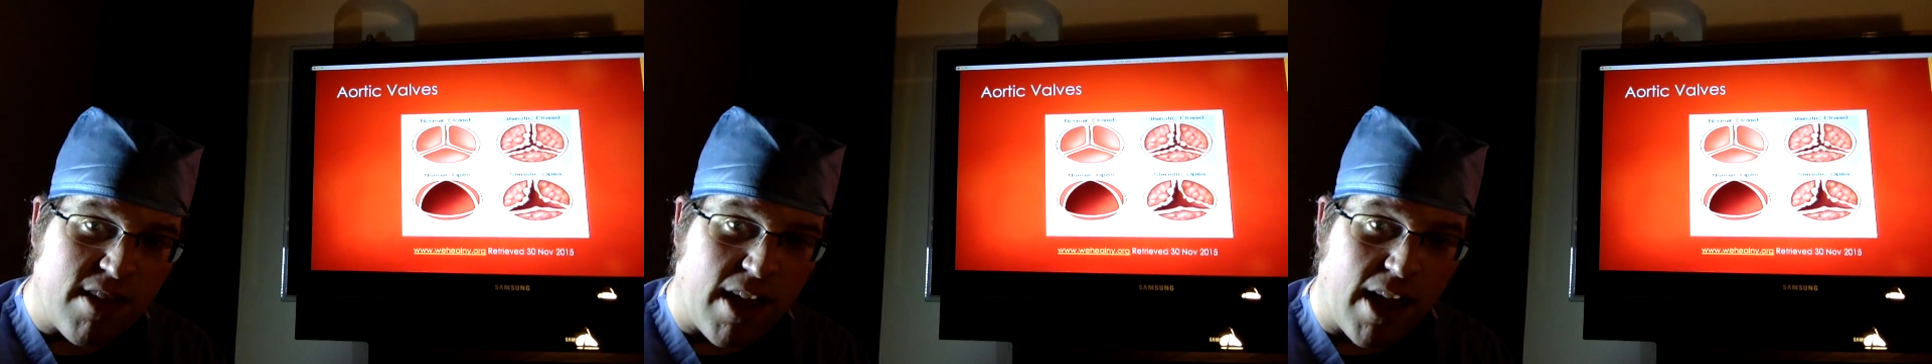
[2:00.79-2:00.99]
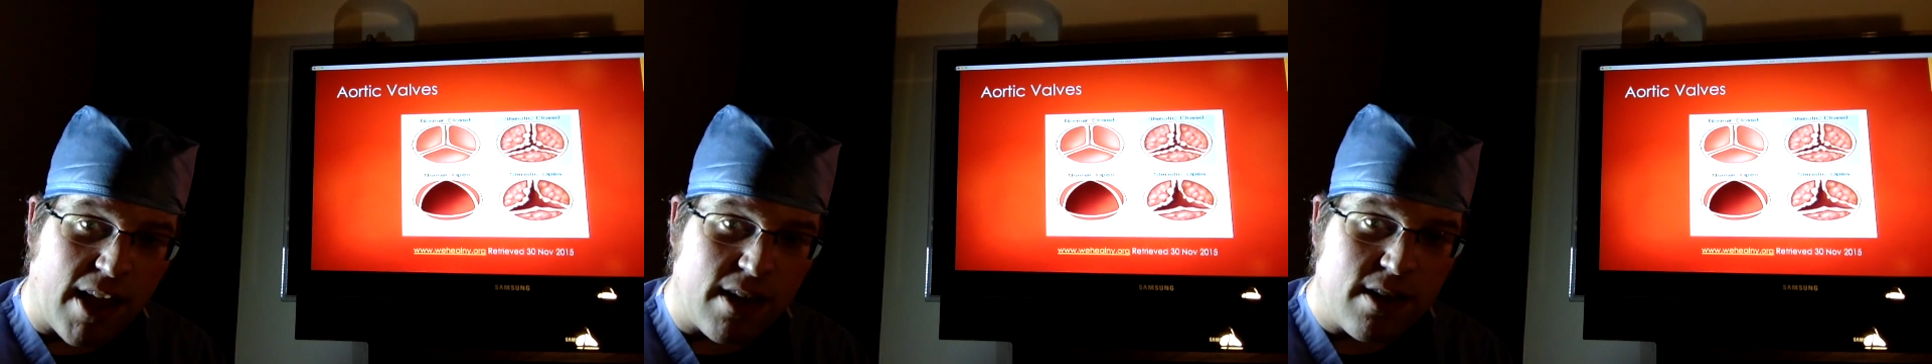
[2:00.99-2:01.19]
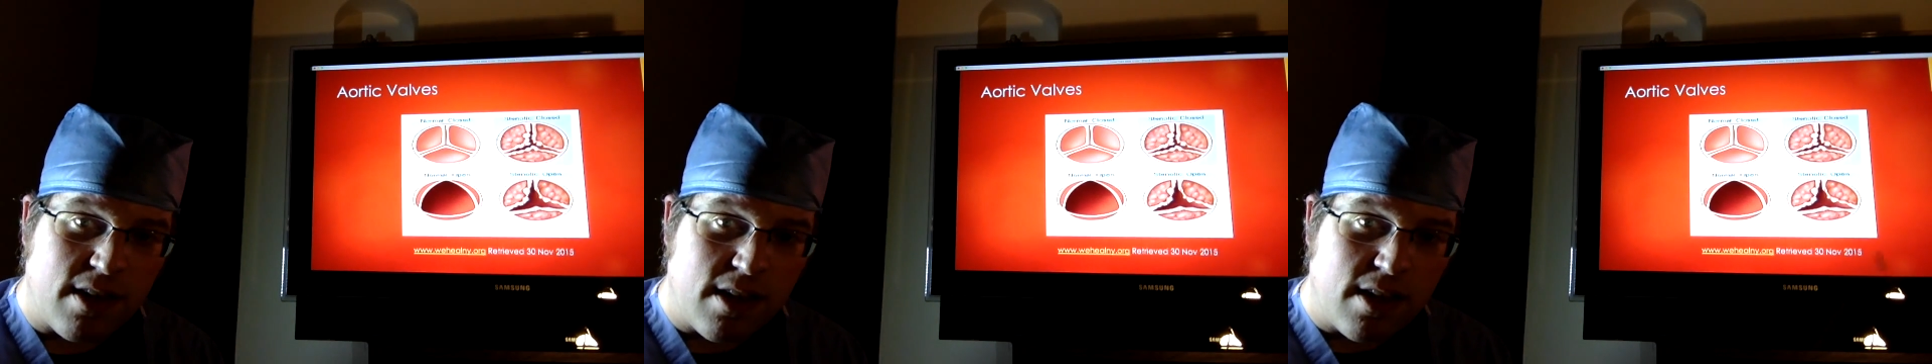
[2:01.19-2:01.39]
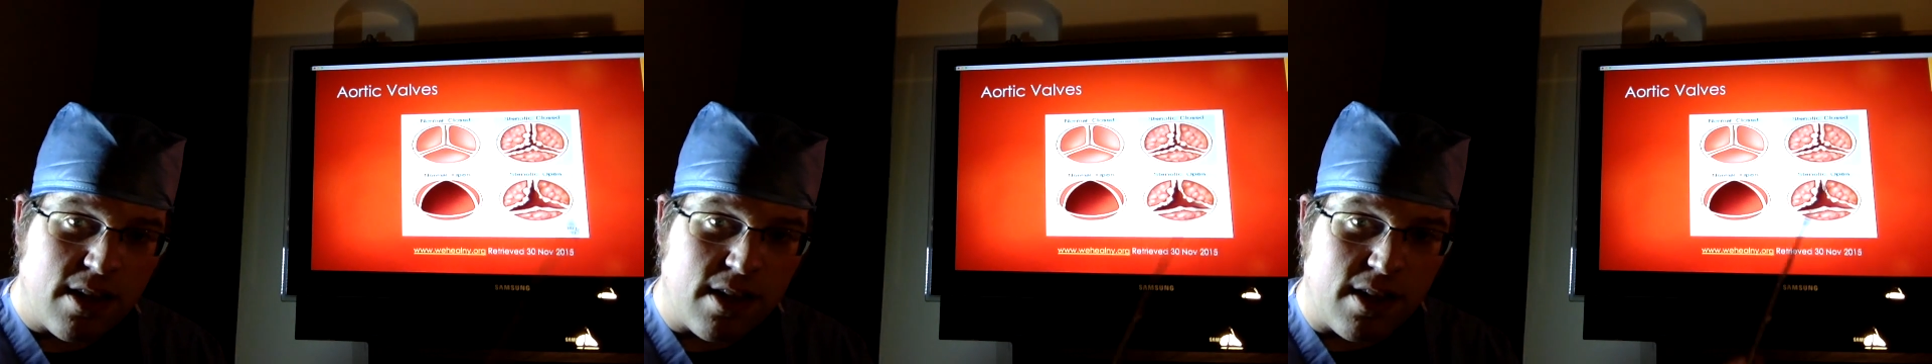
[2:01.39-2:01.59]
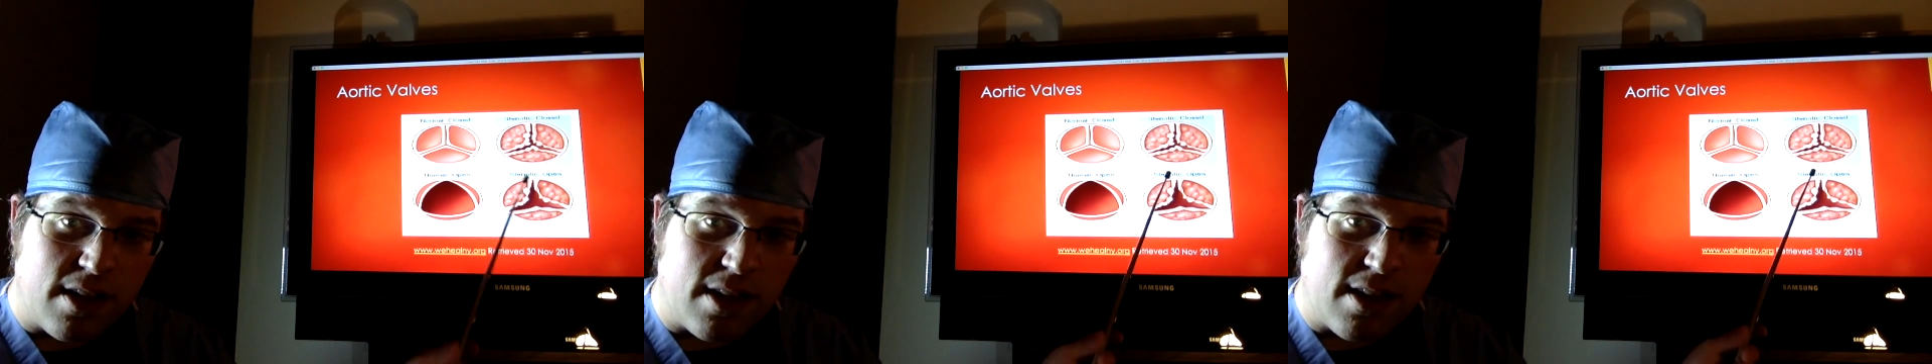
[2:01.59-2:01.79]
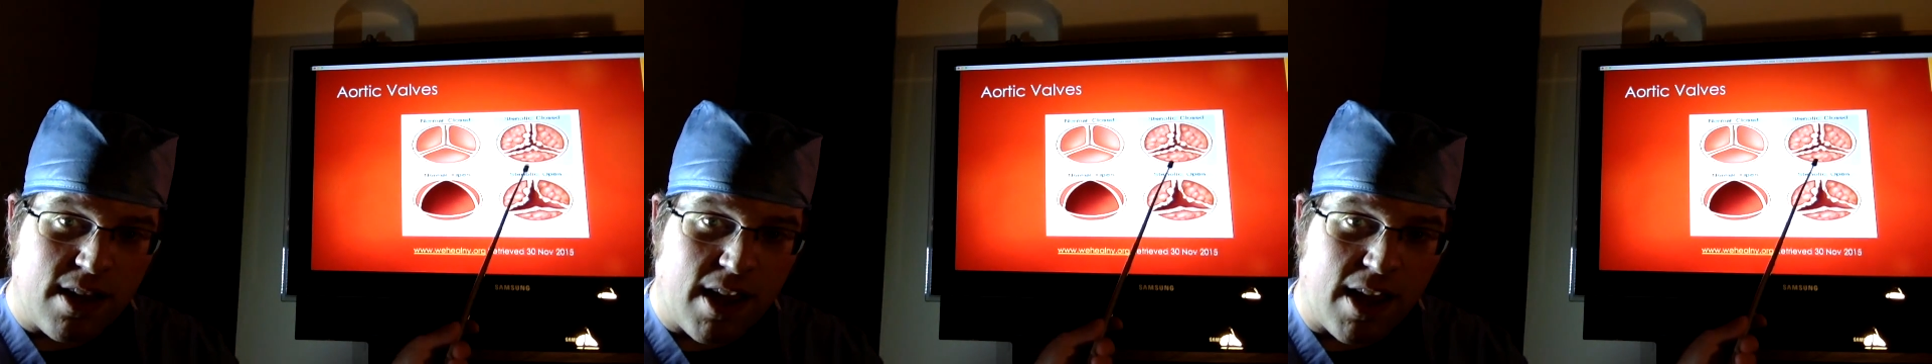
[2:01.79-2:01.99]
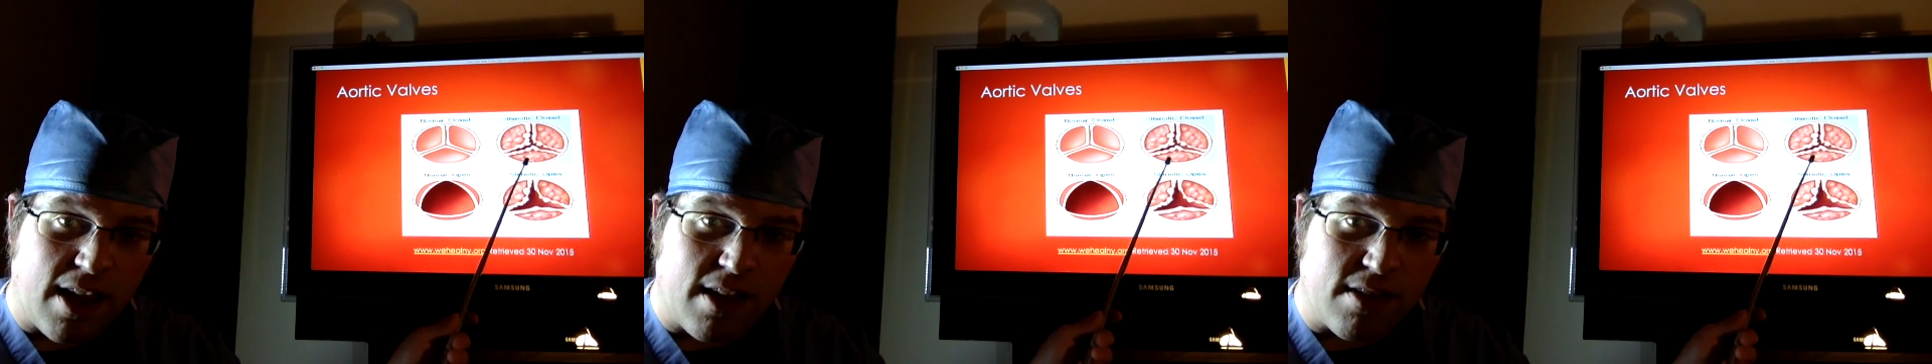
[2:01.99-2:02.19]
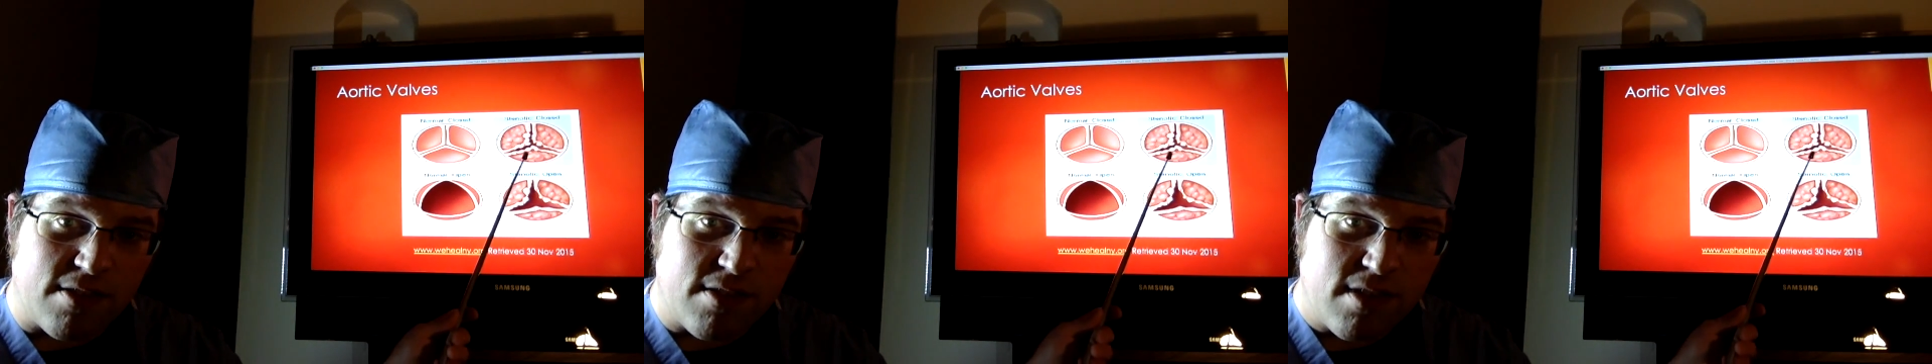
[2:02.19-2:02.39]
that it
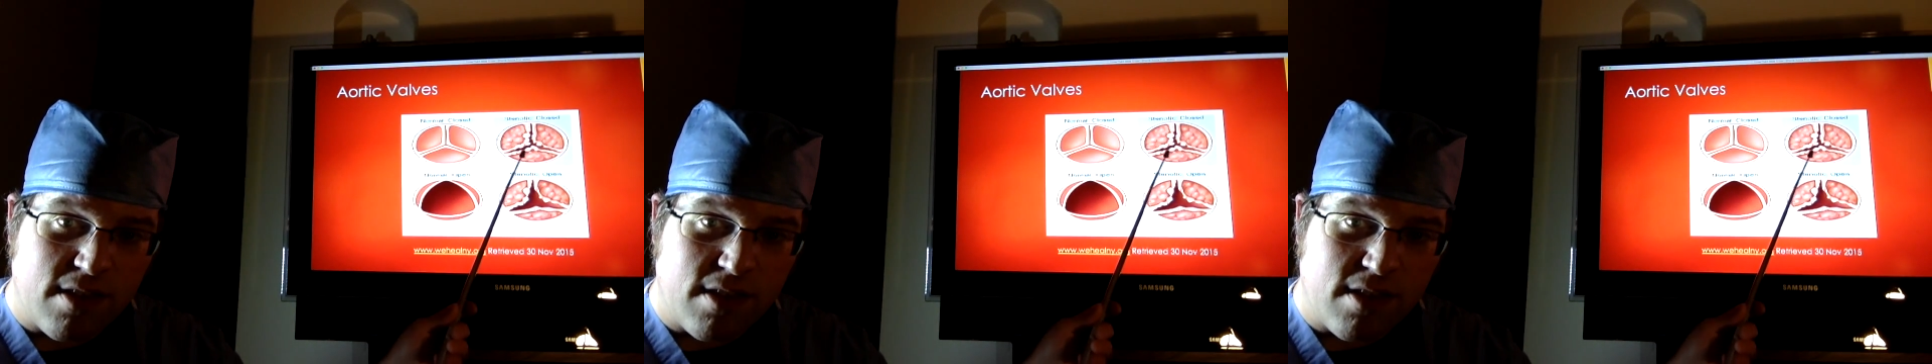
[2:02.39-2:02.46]
has